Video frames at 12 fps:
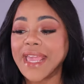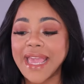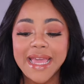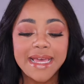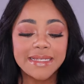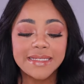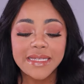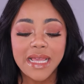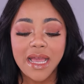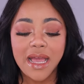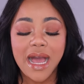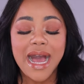And
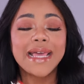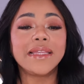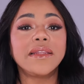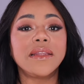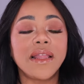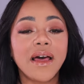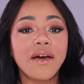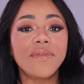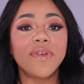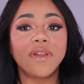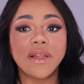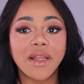I
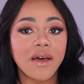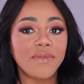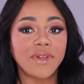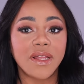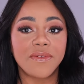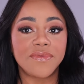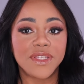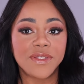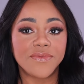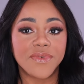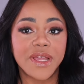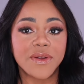love, love, love
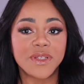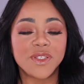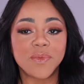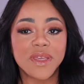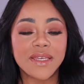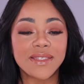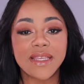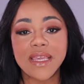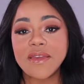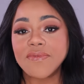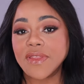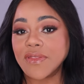this fragrance because
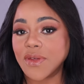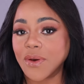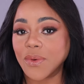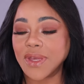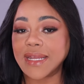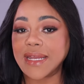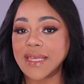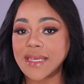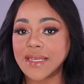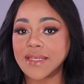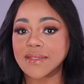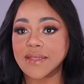even though it
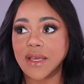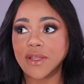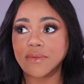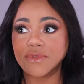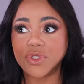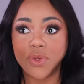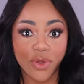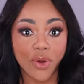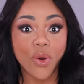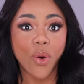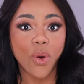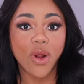is to the
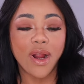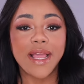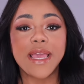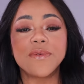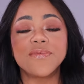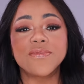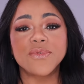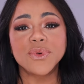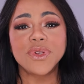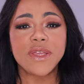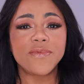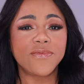core a
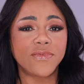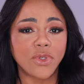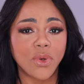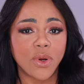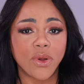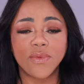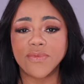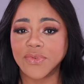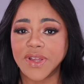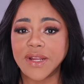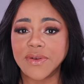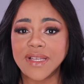fruity floral
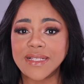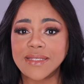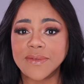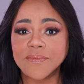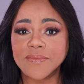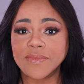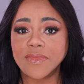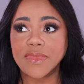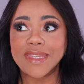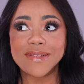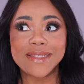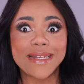fragrance,
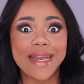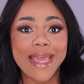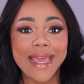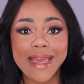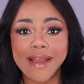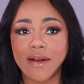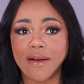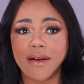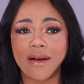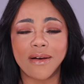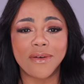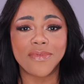there's an air
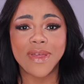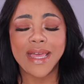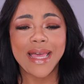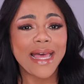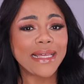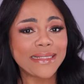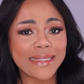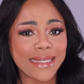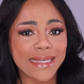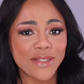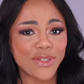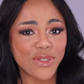of
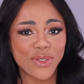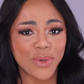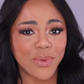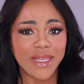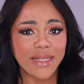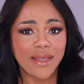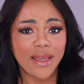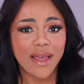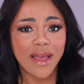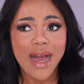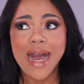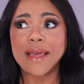elegance to it.
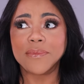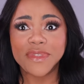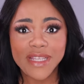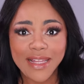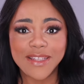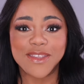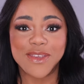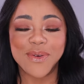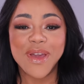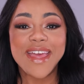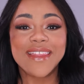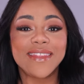I'm telling
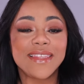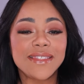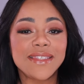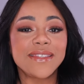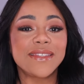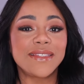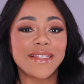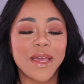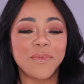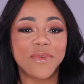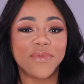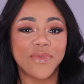you, this is the
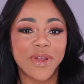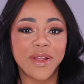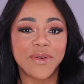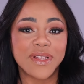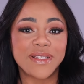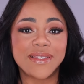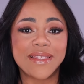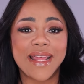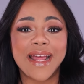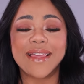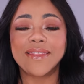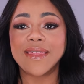type of fragrance
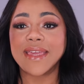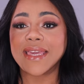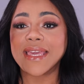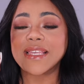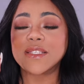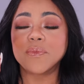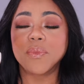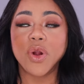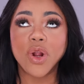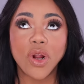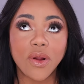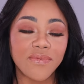that I think is
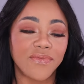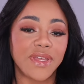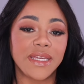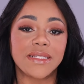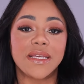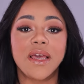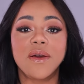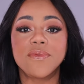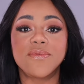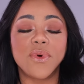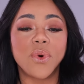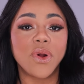perfect
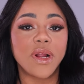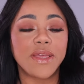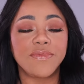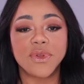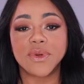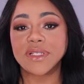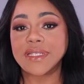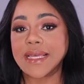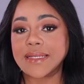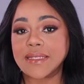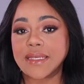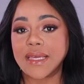for if you're
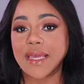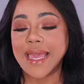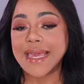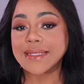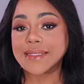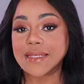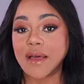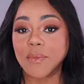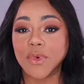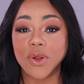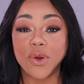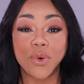attending a
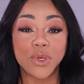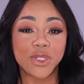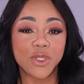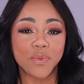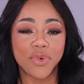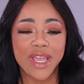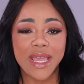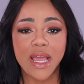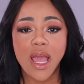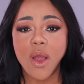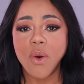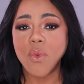summer or
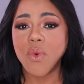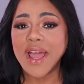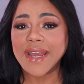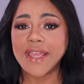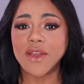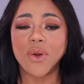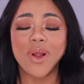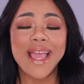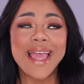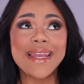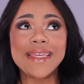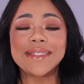spring wedding or
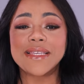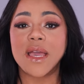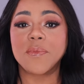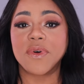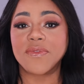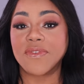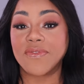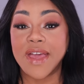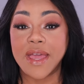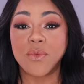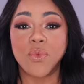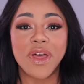any type of
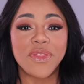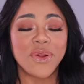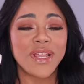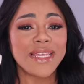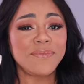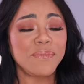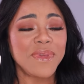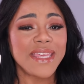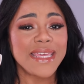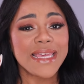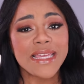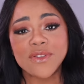event, whether it
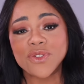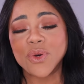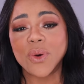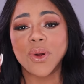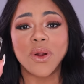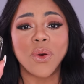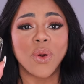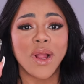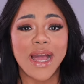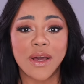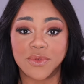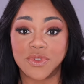be indoor
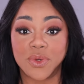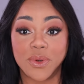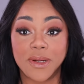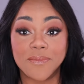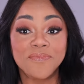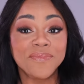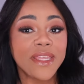or outdoor.